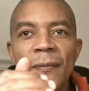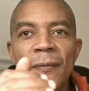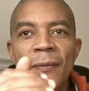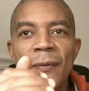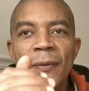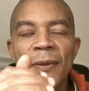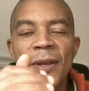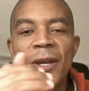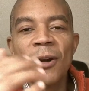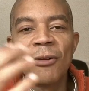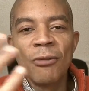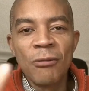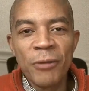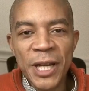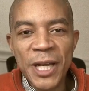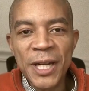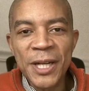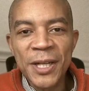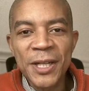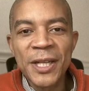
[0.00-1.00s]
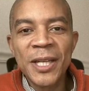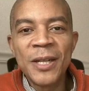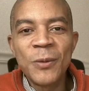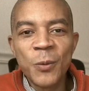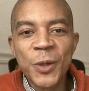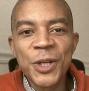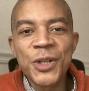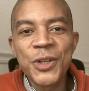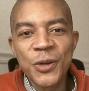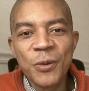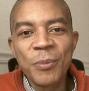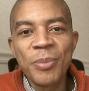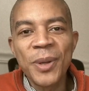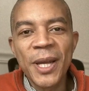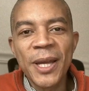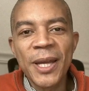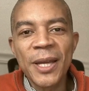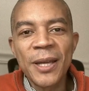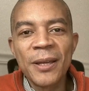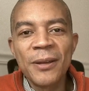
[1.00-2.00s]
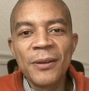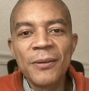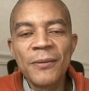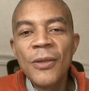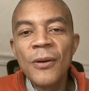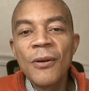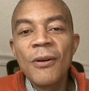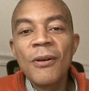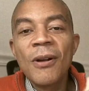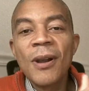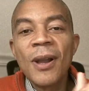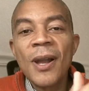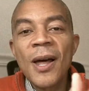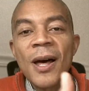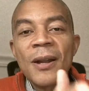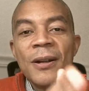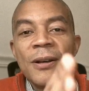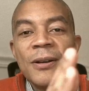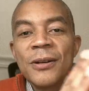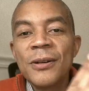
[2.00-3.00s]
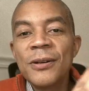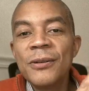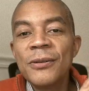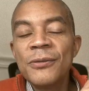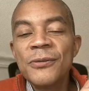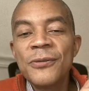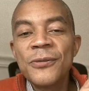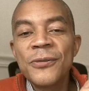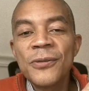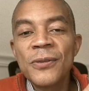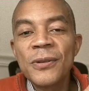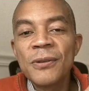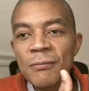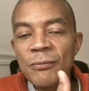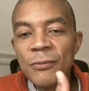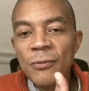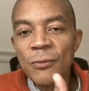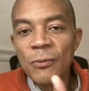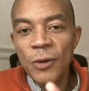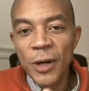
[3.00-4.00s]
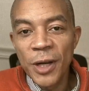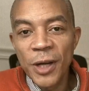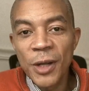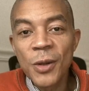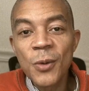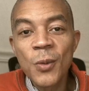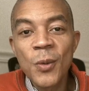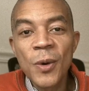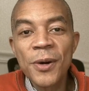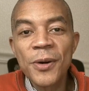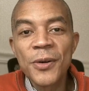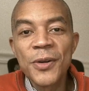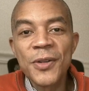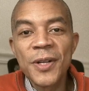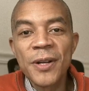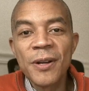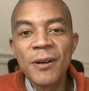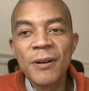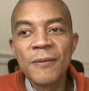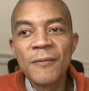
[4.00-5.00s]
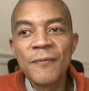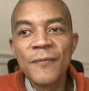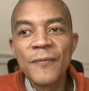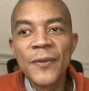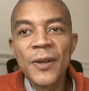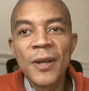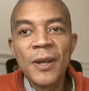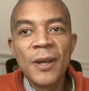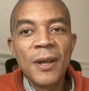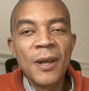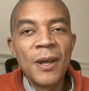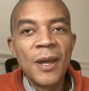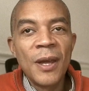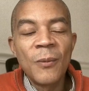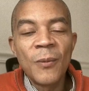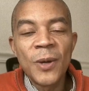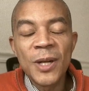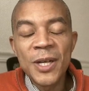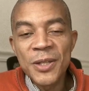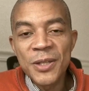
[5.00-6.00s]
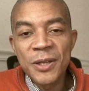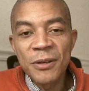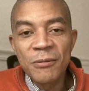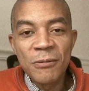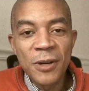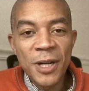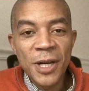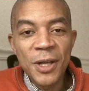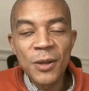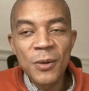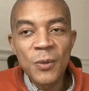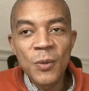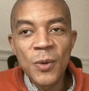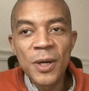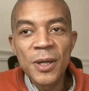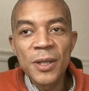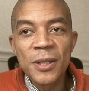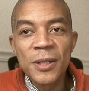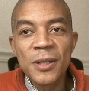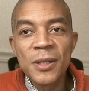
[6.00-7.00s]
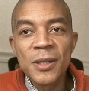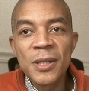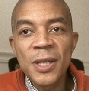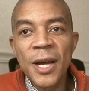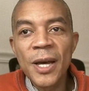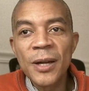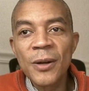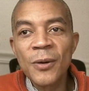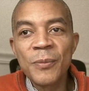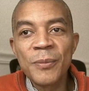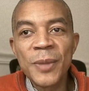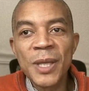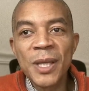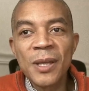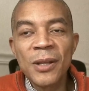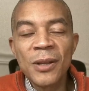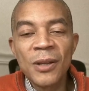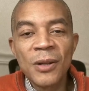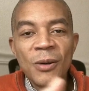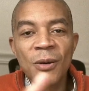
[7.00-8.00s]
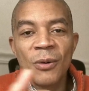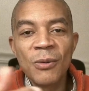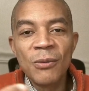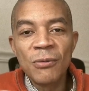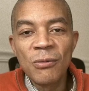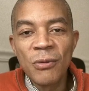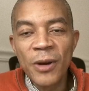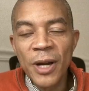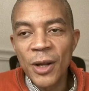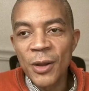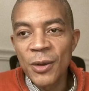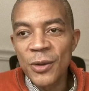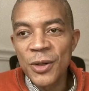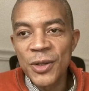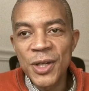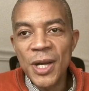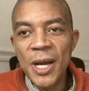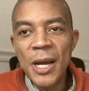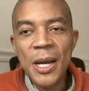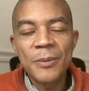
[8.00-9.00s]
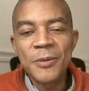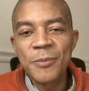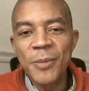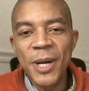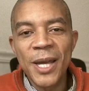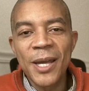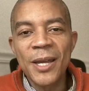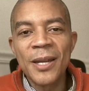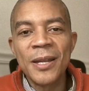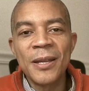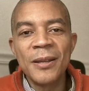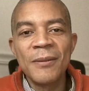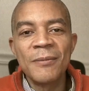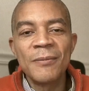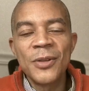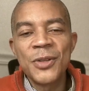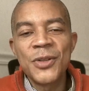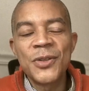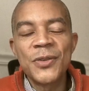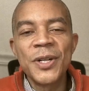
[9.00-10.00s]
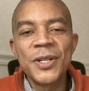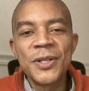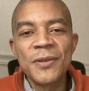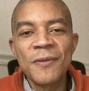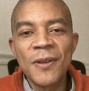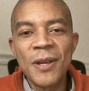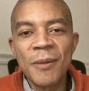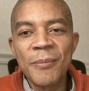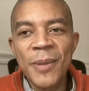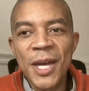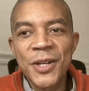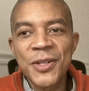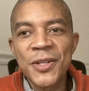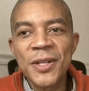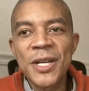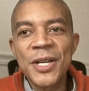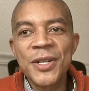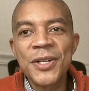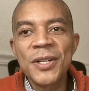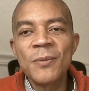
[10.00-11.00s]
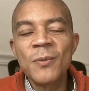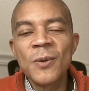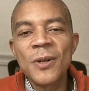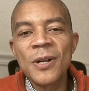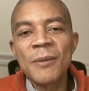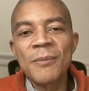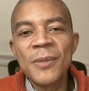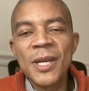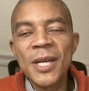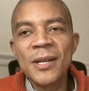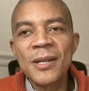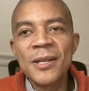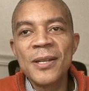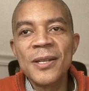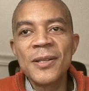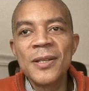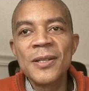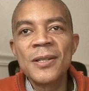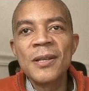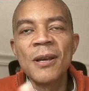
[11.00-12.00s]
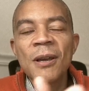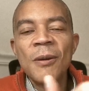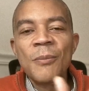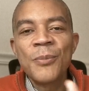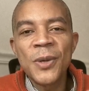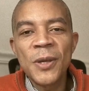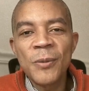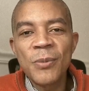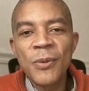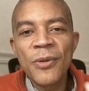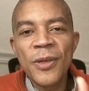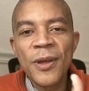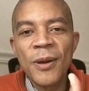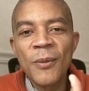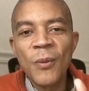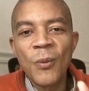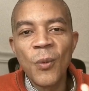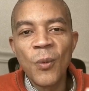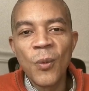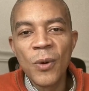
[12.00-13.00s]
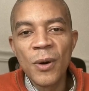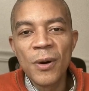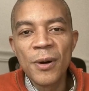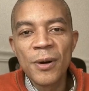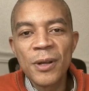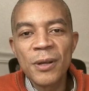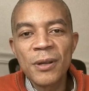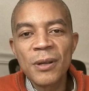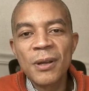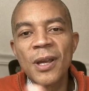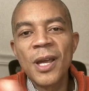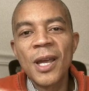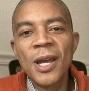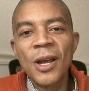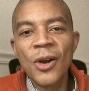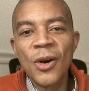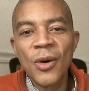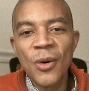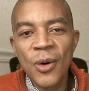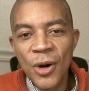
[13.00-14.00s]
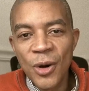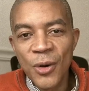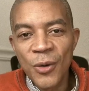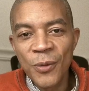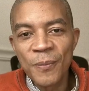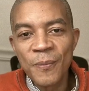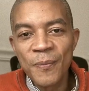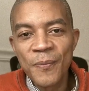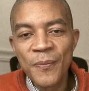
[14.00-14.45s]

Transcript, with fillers: the arena in which you're playing. There are a lot of regular workers here. And when I say regular workers, I don't mean, you know, regular jobs by any stretch of the imagination. What I mean is people that work and go home